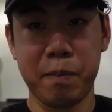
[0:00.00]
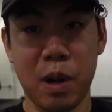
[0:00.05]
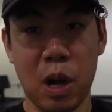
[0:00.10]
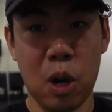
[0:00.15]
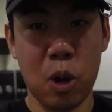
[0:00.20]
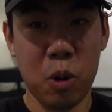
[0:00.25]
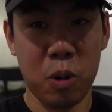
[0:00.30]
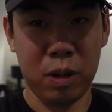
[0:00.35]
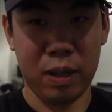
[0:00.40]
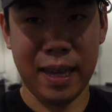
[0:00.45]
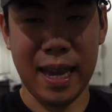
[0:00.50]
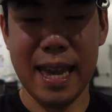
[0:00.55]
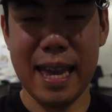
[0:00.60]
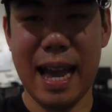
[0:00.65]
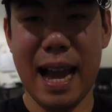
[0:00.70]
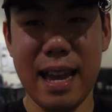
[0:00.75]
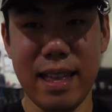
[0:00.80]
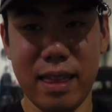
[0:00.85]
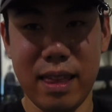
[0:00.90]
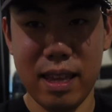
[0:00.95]
Okay,
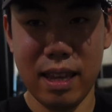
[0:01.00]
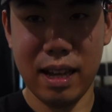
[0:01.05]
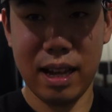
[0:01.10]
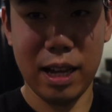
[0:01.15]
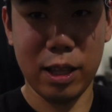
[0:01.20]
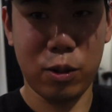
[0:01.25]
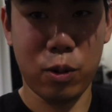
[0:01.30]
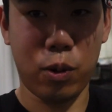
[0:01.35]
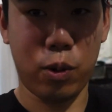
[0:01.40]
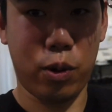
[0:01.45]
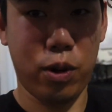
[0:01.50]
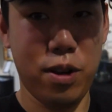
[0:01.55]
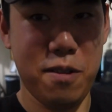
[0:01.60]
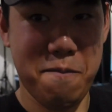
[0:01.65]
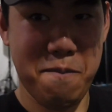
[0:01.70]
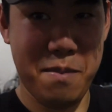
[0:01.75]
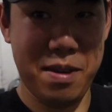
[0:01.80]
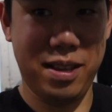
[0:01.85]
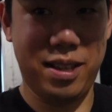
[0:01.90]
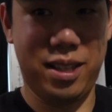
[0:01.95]
I think I totally
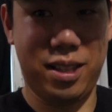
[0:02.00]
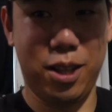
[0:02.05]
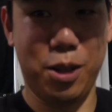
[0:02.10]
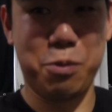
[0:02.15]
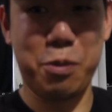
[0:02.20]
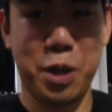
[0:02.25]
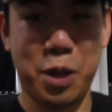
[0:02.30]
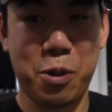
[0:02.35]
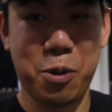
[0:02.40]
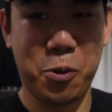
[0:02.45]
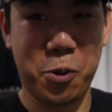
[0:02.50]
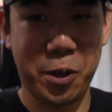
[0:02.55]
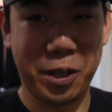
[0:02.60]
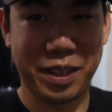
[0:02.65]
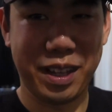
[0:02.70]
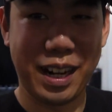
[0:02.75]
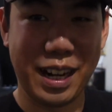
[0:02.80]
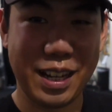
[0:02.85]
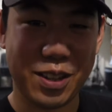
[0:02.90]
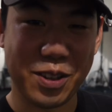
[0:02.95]
missed a recording
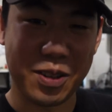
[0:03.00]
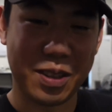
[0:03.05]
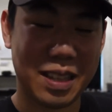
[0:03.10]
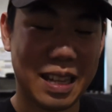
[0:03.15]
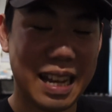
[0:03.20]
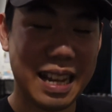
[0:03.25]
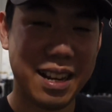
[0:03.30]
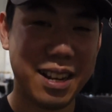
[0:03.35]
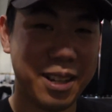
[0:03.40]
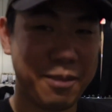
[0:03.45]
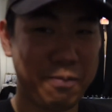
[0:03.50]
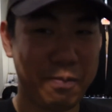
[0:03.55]
that I just did.